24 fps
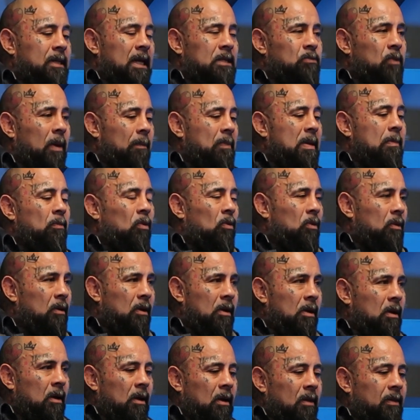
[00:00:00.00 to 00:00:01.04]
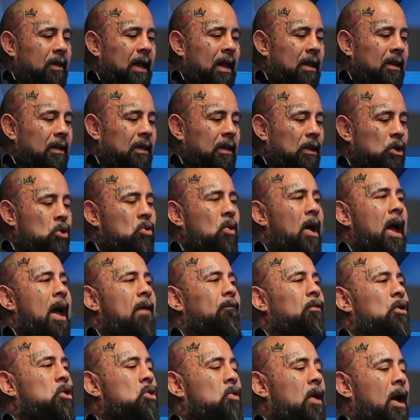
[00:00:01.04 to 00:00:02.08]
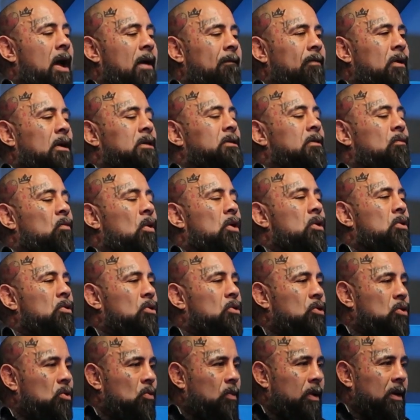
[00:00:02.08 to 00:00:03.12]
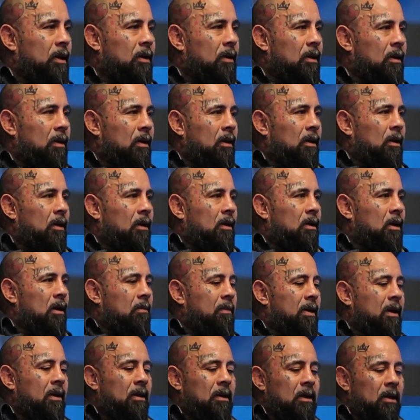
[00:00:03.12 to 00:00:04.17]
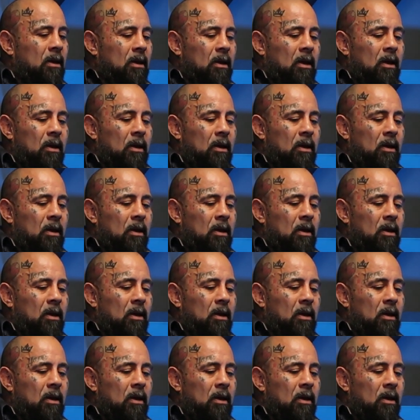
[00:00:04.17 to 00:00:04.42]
That's why people, that you have what you have because of what you're doing. You know what I mean?